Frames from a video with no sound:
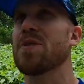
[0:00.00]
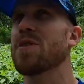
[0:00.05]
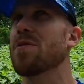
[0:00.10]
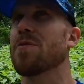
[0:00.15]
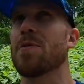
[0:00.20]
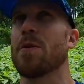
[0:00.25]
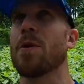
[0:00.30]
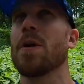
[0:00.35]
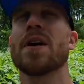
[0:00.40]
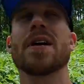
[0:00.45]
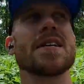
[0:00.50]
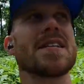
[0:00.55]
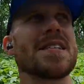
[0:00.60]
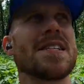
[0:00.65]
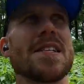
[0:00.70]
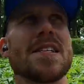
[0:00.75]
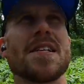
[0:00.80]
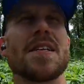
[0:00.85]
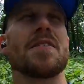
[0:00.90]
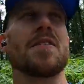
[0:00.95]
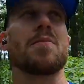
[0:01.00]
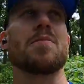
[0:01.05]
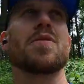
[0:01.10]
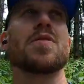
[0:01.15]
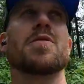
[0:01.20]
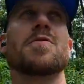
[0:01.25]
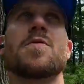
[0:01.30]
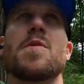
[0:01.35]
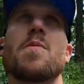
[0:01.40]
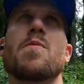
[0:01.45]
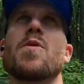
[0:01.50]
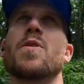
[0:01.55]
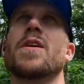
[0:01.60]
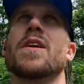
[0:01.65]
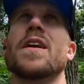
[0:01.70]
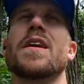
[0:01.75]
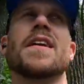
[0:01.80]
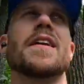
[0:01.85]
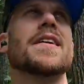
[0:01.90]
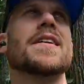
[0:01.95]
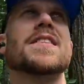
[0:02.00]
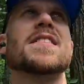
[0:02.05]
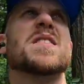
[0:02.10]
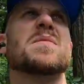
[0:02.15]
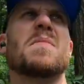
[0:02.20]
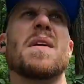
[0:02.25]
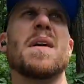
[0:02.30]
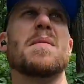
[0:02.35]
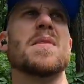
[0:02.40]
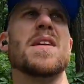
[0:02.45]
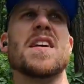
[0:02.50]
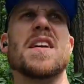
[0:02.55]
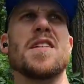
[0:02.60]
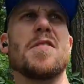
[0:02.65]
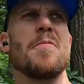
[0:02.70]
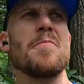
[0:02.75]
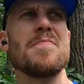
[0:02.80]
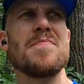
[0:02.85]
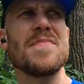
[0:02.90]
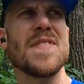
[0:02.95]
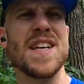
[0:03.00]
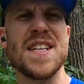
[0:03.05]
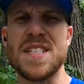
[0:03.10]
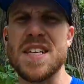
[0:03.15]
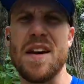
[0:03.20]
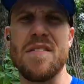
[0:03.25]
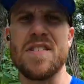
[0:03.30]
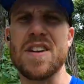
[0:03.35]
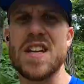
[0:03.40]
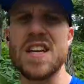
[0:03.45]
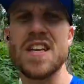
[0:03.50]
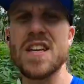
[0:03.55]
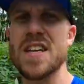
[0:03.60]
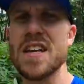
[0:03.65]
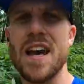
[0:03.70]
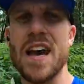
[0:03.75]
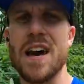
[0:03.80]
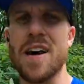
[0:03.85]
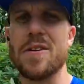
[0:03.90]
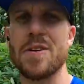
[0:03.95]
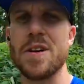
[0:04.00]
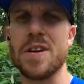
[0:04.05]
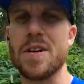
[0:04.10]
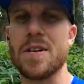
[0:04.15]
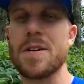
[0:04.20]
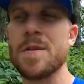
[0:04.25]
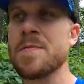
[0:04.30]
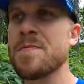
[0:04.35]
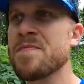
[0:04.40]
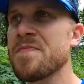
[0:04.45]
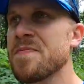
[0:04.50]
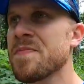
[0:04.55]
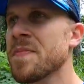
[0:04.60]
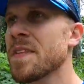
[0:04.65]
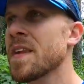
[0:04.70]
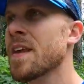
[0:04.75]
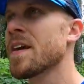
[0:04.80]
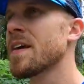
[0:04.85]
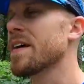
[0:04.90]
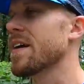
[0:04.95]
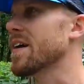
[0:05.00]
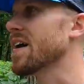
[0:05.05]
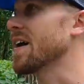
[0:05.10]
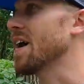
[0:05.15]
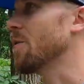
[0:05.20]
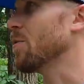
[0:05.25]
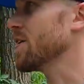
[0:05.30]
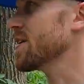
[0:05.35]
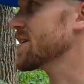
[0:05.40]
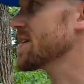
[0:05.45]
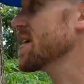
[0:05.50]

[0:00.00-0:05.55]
beautiful. Still a beautiful morning. It's maybe 70 out here. I want to